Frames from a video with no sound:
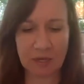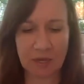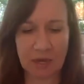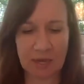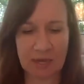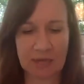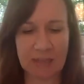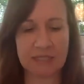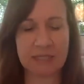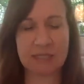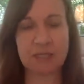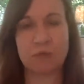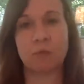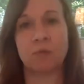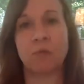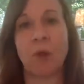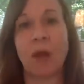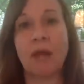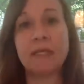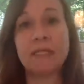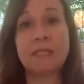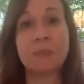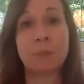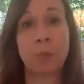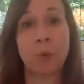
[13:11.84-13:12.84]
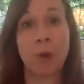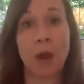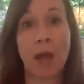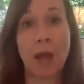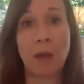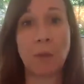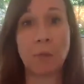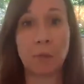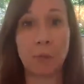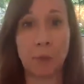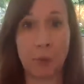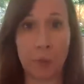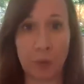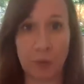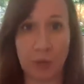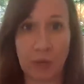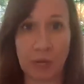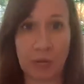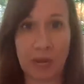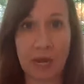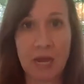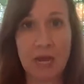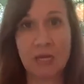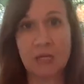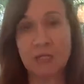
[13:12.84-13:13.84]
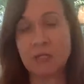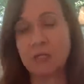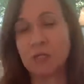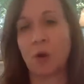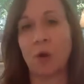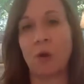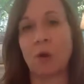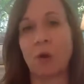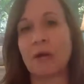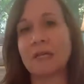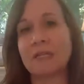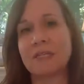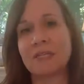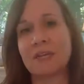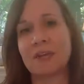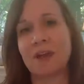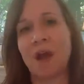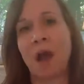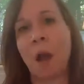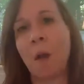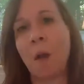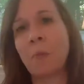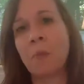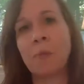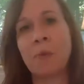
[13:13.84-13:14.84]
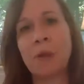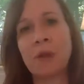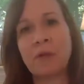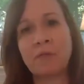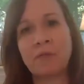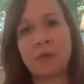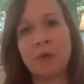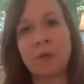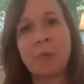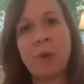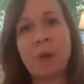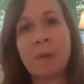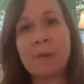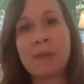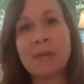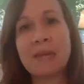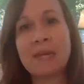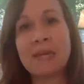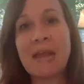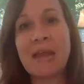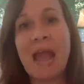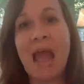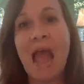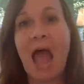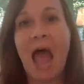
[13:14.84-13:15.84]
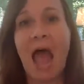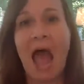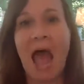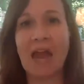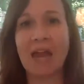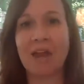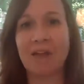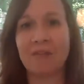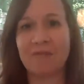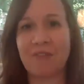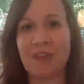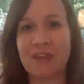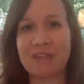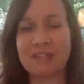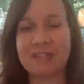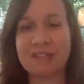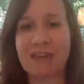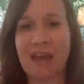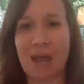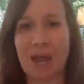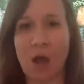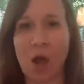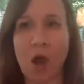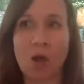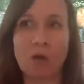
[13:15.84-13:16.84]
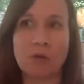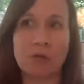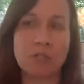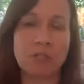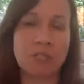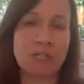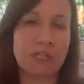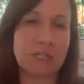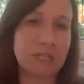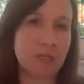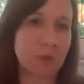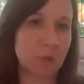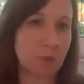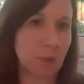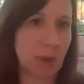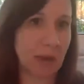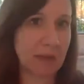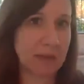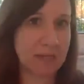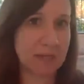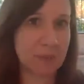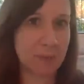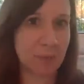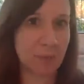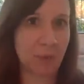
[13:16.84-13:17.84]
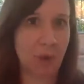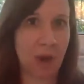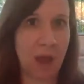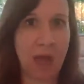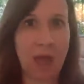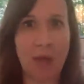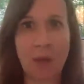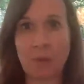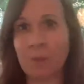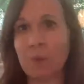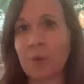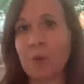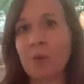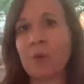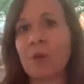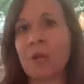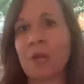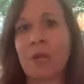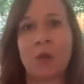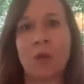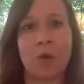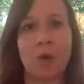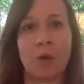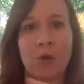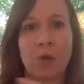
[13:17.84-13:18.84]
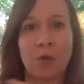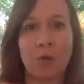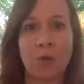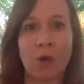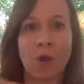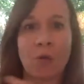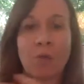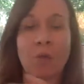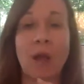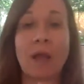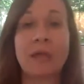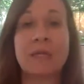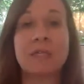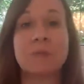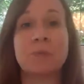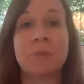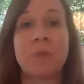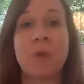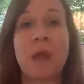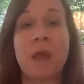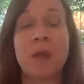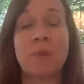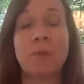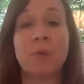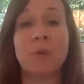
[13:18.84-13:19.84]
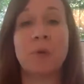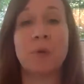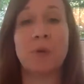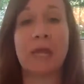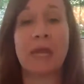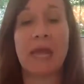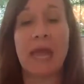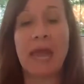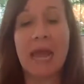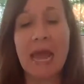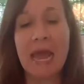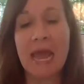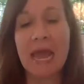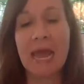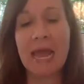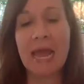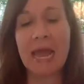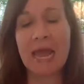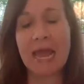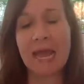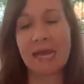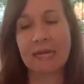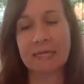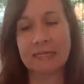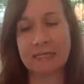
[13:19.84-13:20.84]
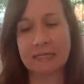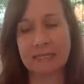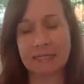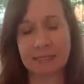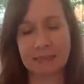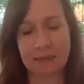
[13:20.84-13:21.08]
it's rice bran beauty. So it's a compliment for women, and if they say, oh, she's a rice bran beauty, or you're a rice bran beauty, it